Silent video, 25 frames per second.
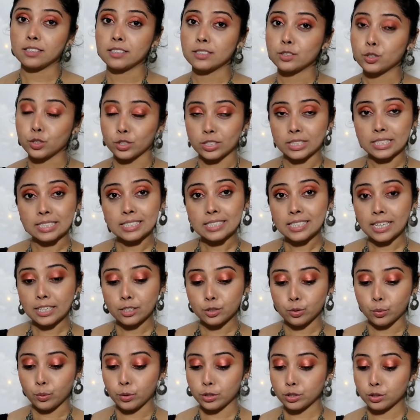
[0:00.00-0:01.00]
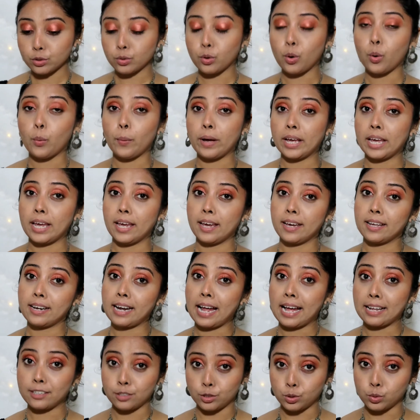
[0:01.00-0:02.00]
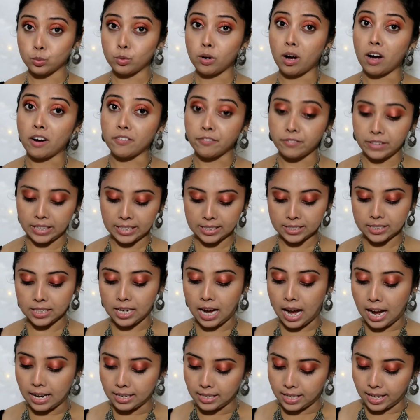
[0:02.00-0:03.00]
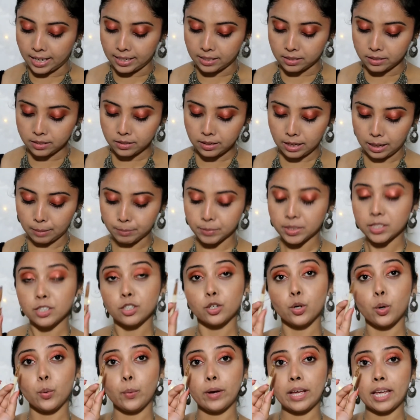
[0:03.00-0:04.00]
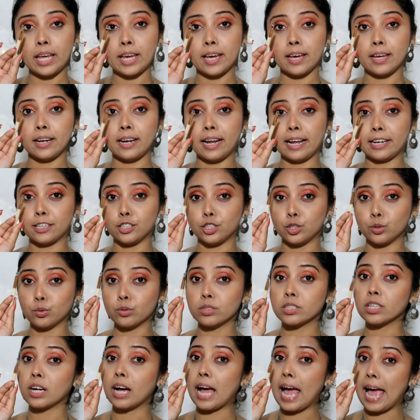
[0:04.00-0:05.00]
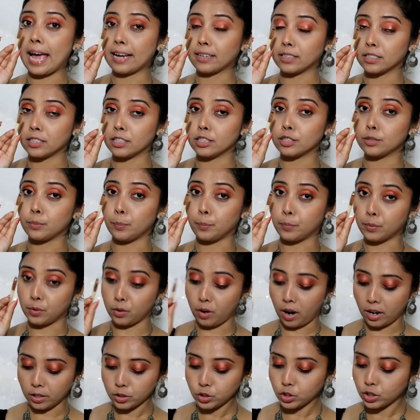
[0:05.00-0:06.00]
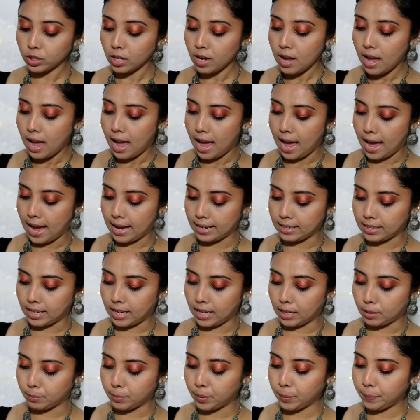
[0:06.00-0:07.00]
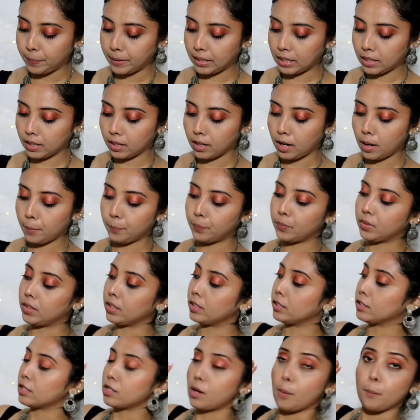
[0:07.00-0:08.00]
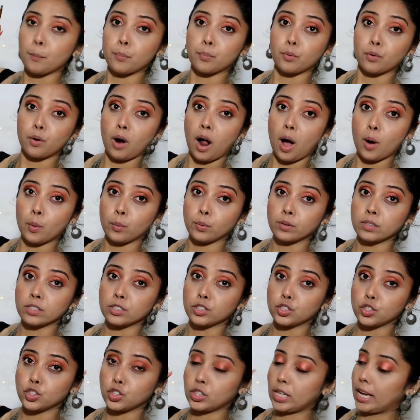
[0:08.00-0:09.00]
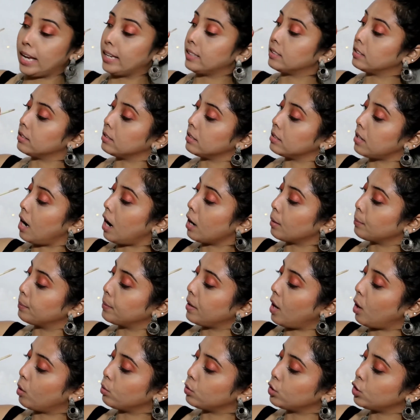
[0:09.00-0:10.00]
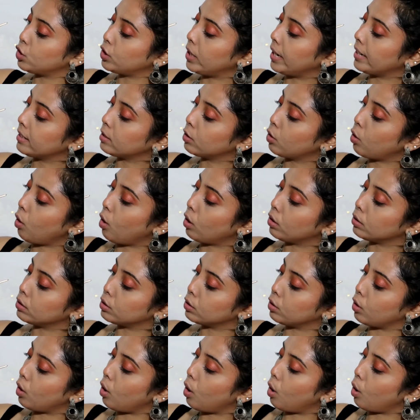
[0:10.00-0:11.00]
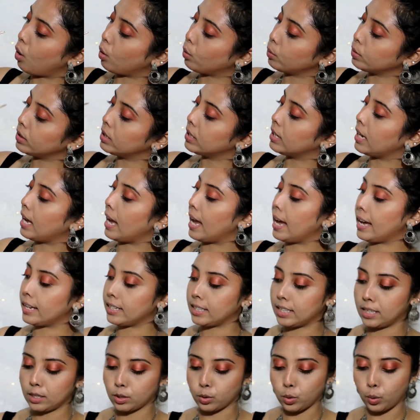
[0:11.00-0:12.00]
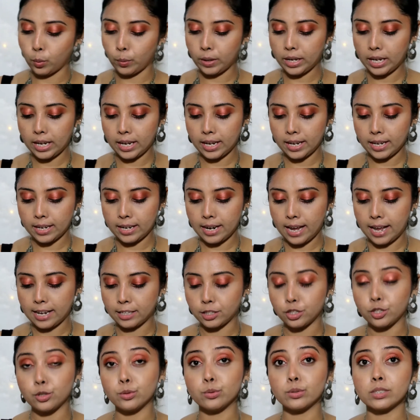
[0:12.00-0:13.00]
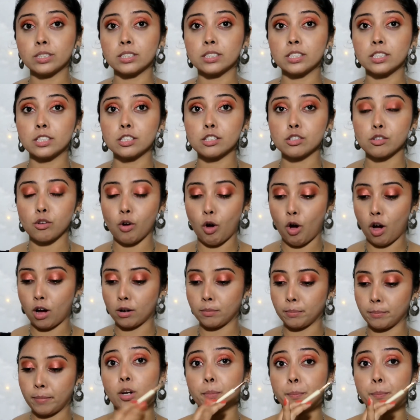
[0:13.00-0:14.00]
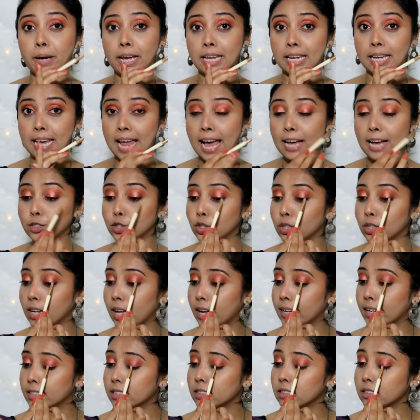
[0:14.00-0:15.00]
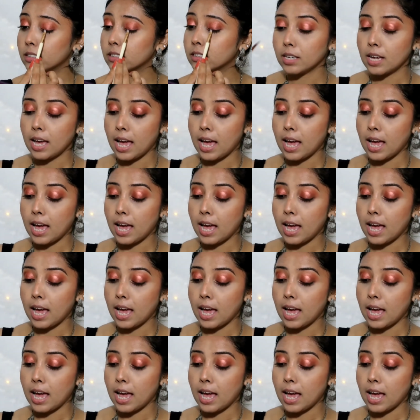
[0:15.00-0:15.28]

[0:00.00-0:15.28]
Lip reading: So since I don't want to go ahead and do a winged eyeliner, I'm going to go ahead and use an angled brush, and I'll be picking up this brown shade, dark brown shade called Ode, and I'll go ahead and use this on my lash line